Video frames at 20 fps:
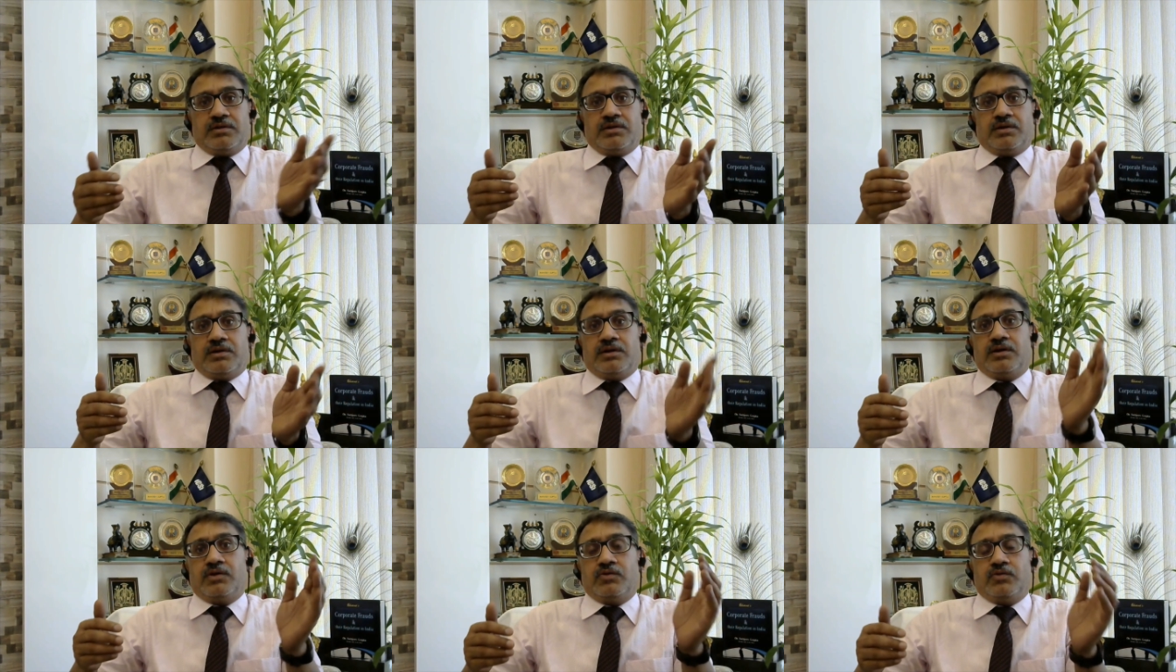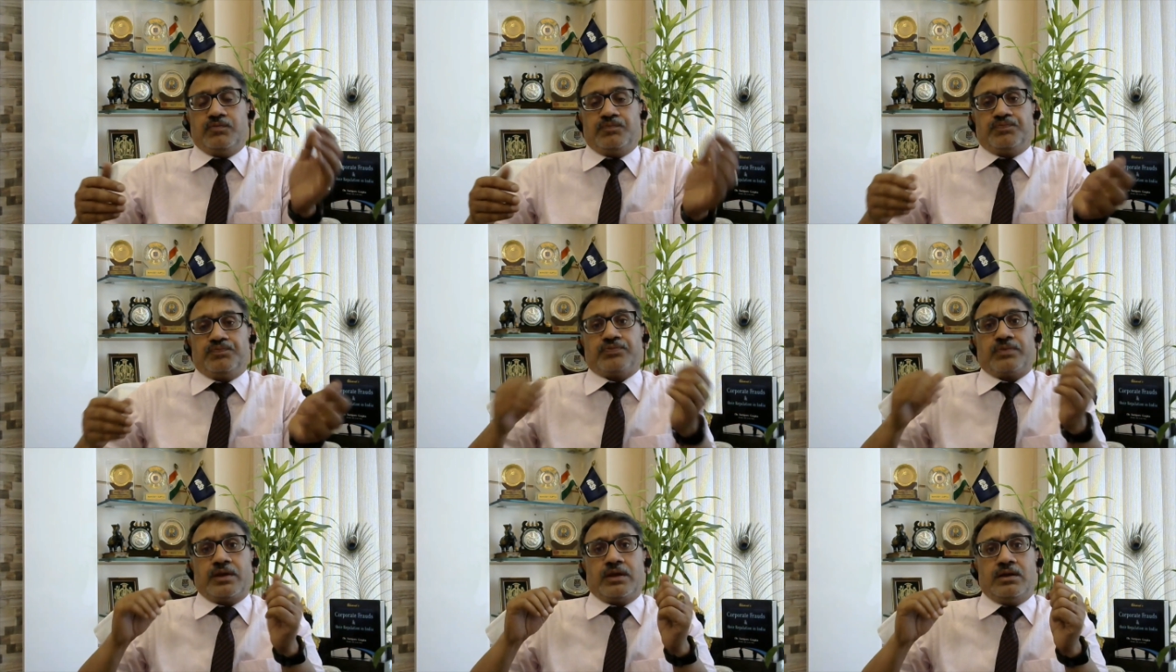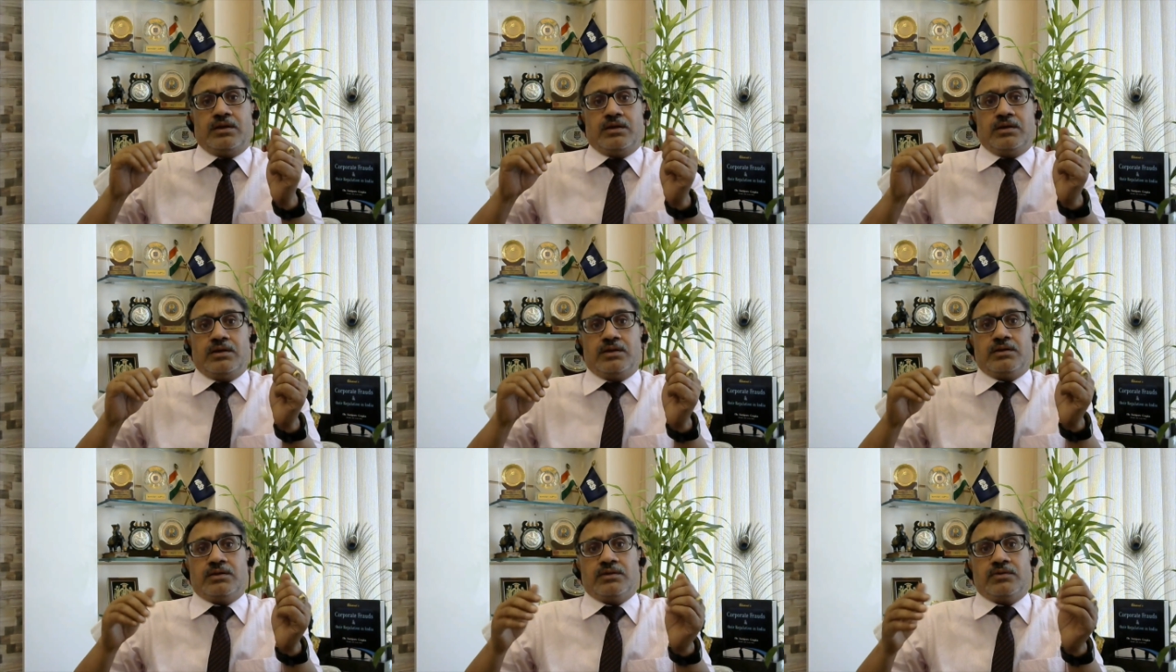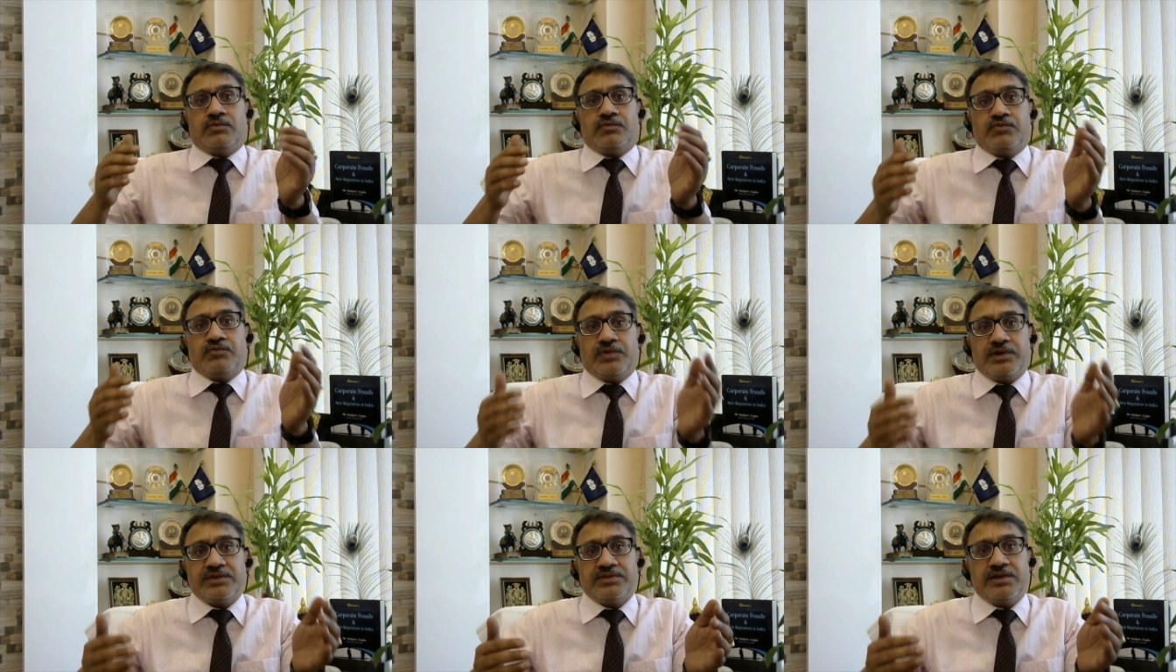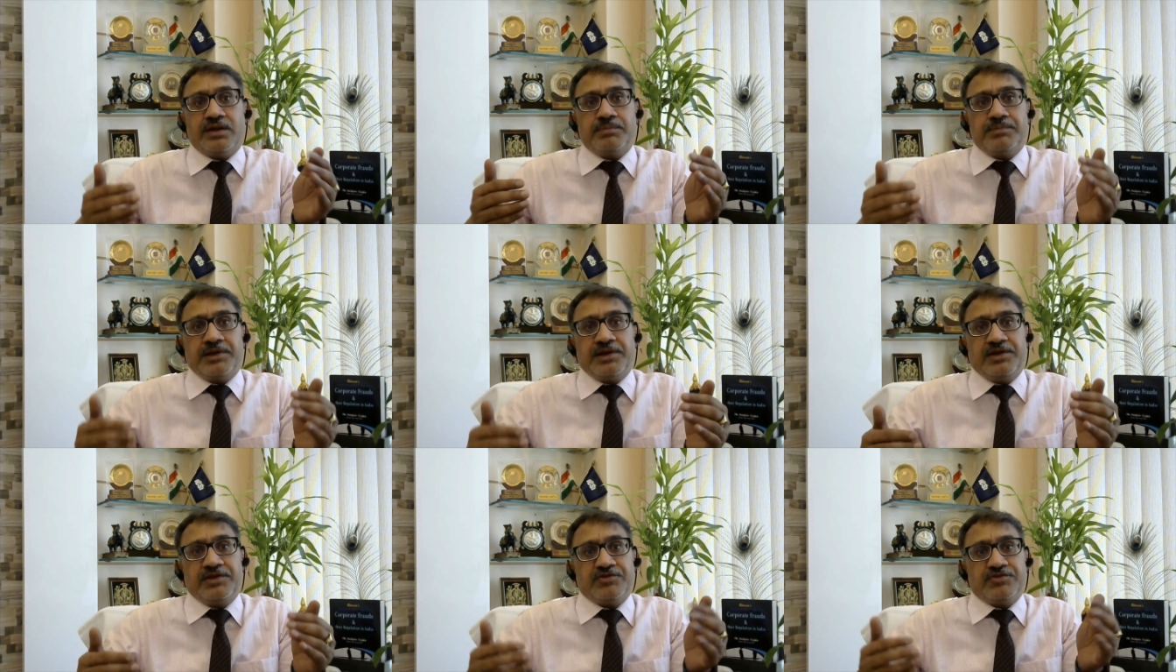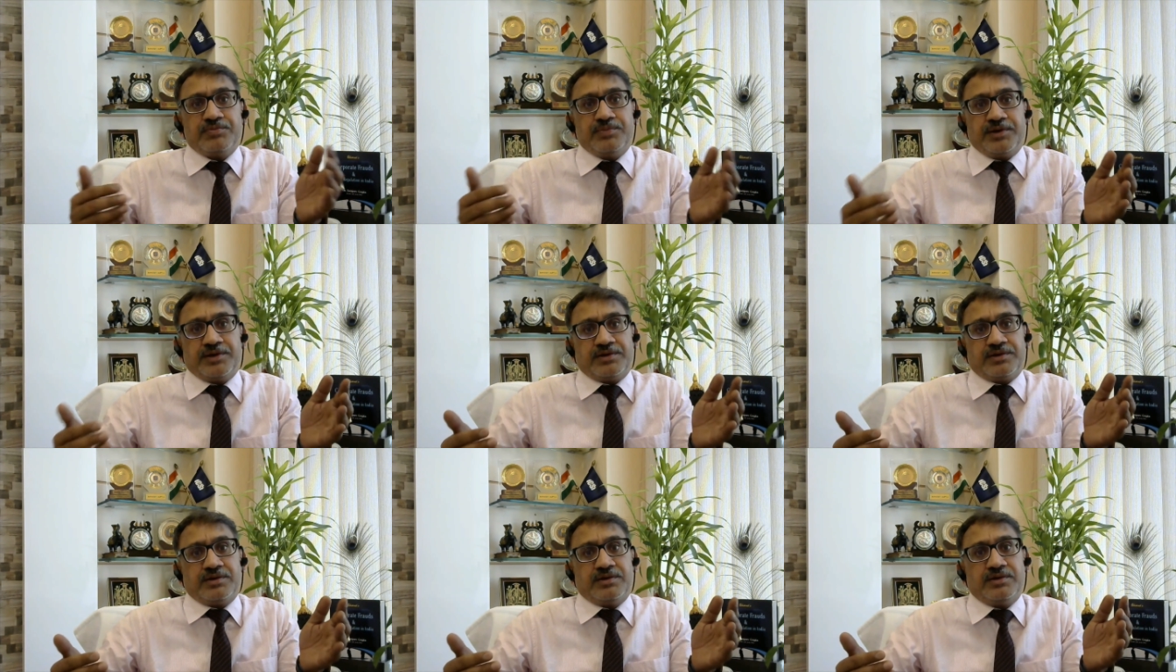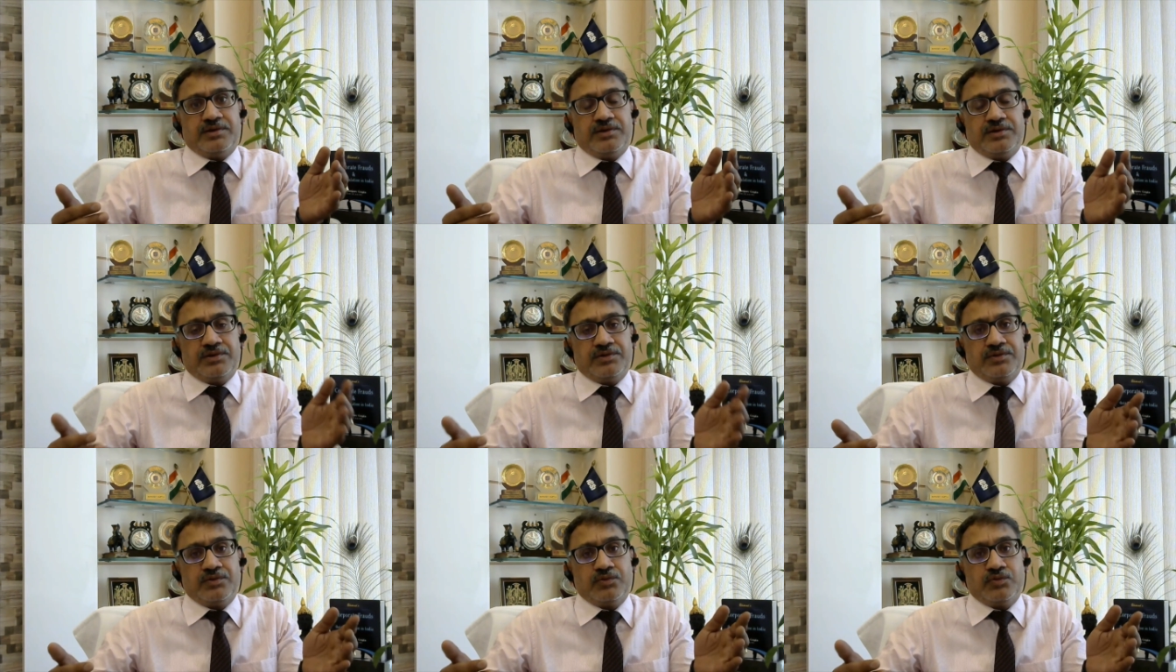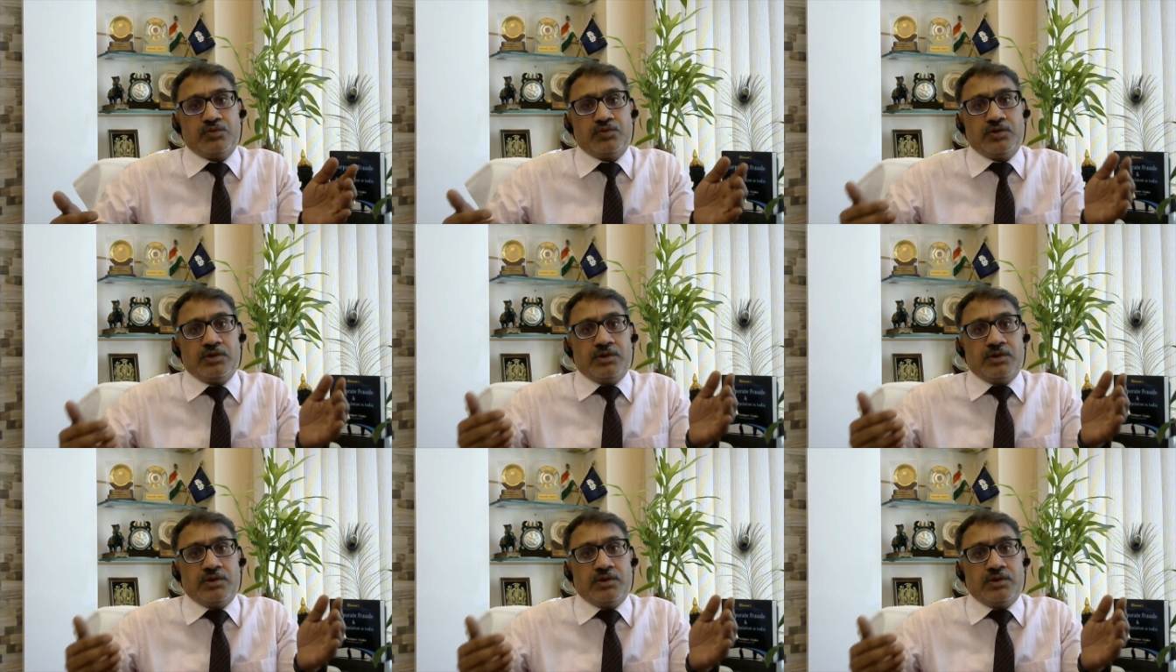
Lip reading: How? What the management do?